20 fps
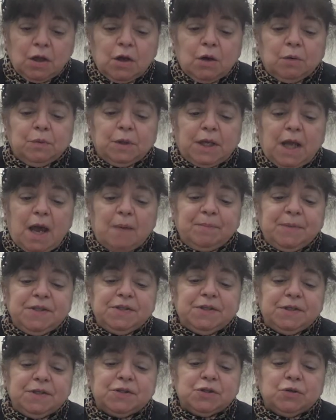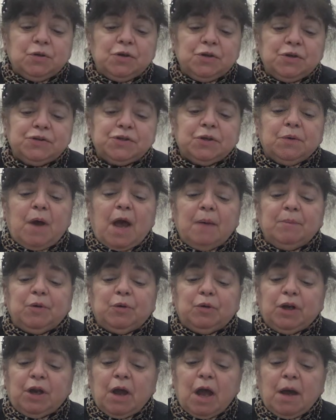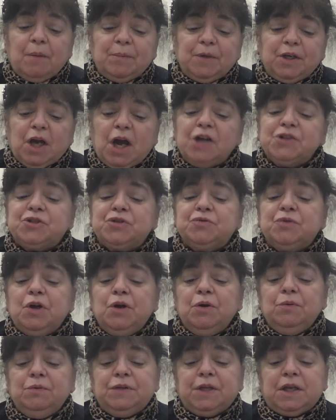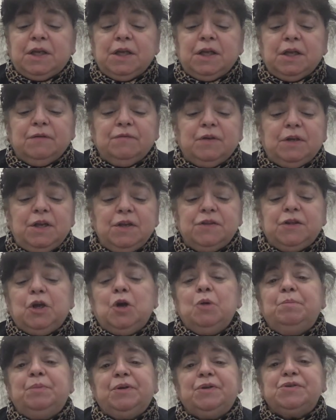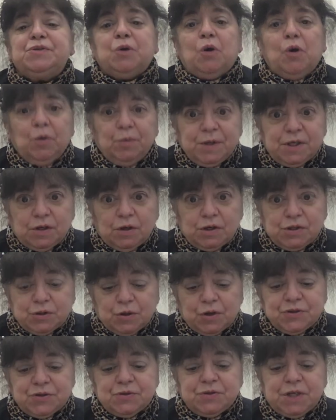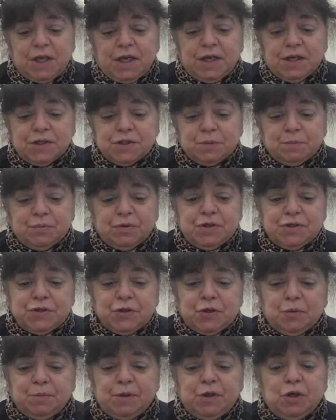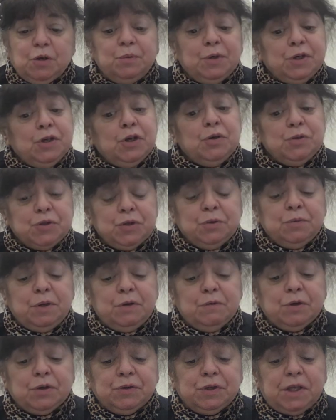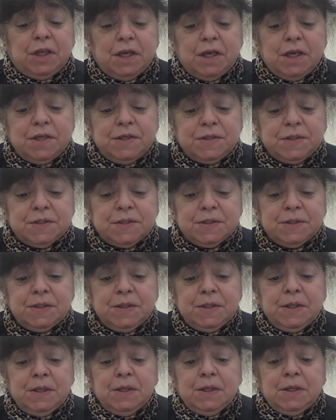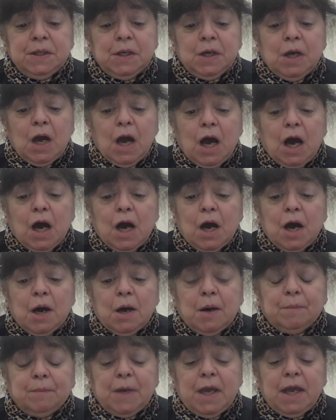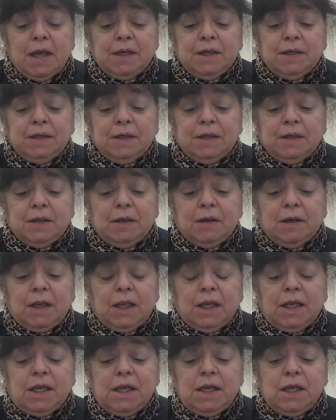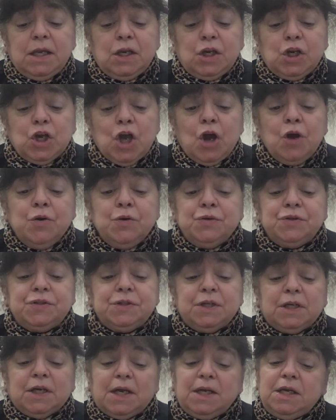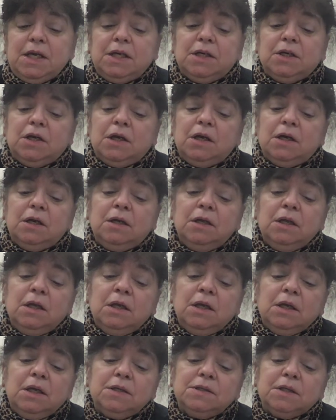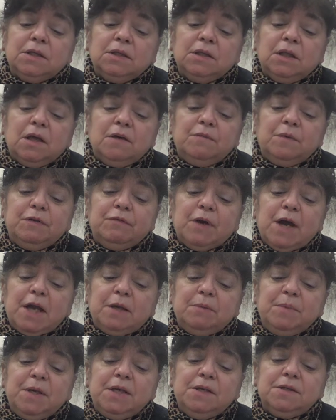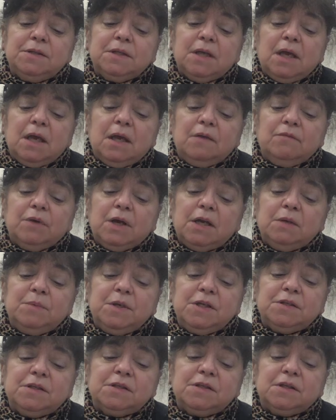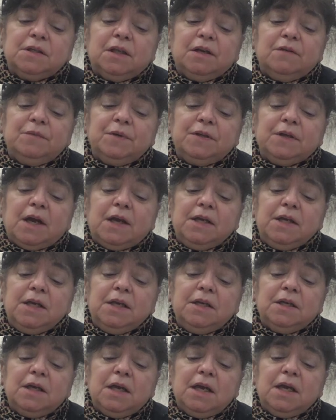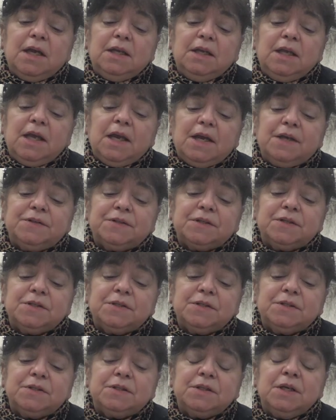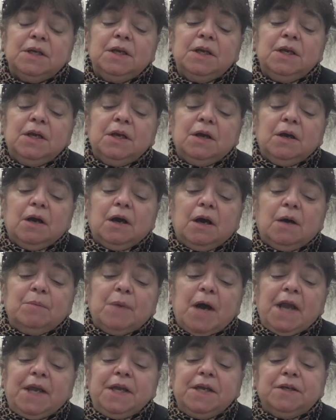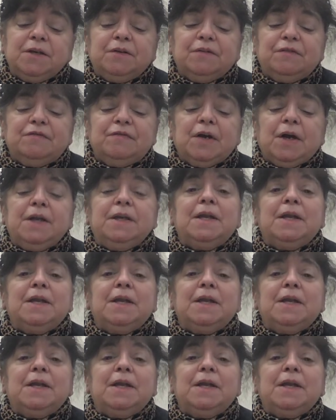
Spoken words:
What happens is also Amonastro, the king of Ethiopia, is also taken as a prisoner, but no one knows who he really is. And he knows that Aida is in love with Radames, and Radames is in love with Aida, and he asks Aida to find